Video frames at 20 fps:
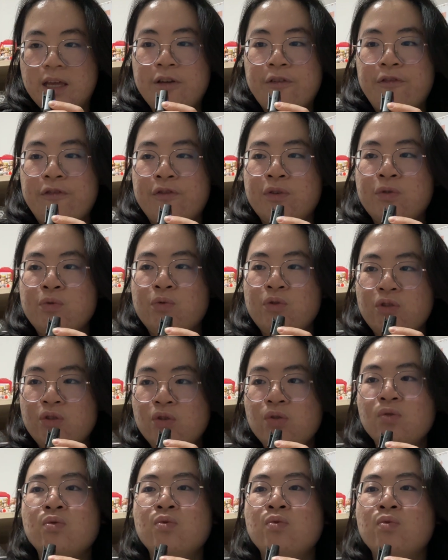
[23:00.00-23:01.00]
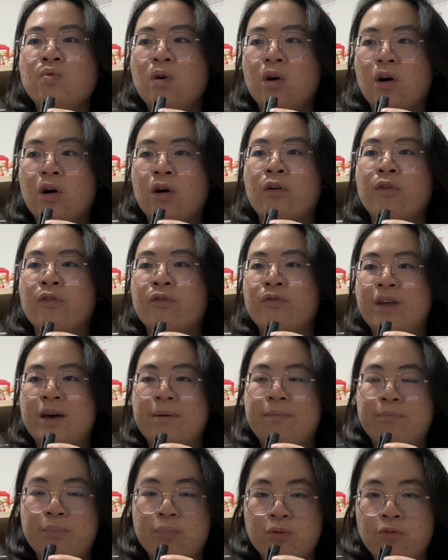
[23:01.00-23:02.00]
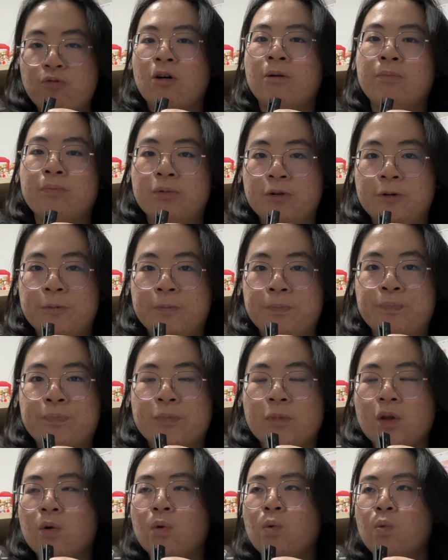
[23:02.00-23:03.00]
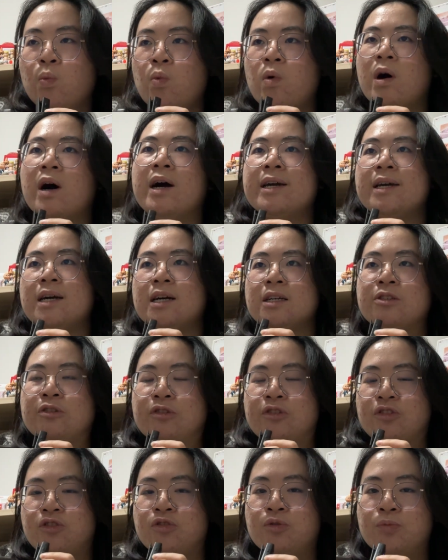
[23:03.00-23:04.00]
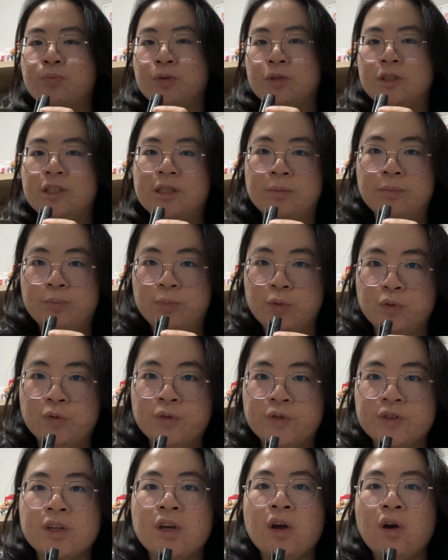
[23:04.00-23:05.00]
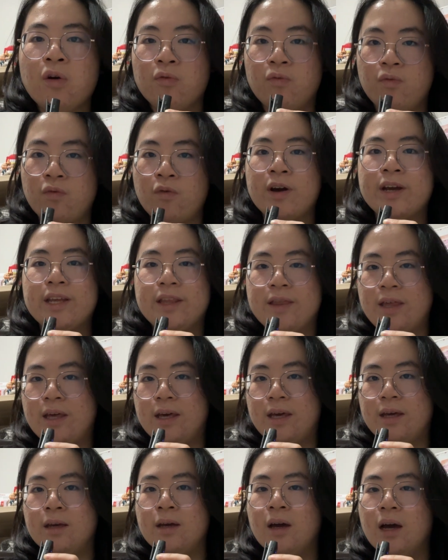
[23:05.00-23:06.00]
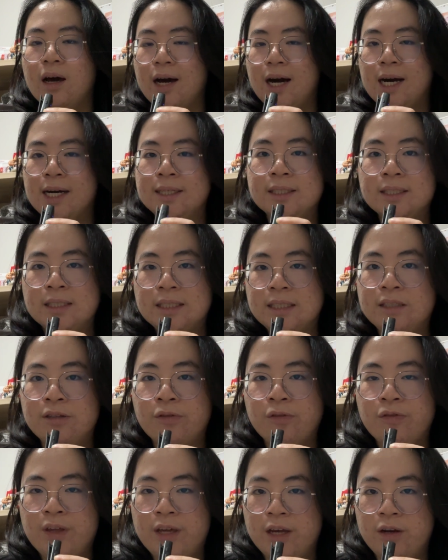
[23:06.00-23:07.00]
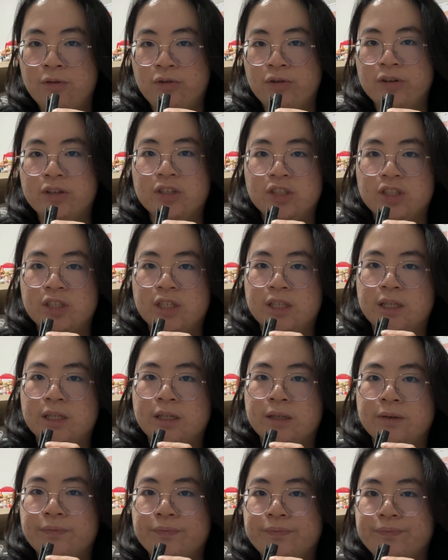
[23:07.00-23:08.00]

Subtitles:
If you knew of that problem, why are you still putting booths right there underneath the air conditioning?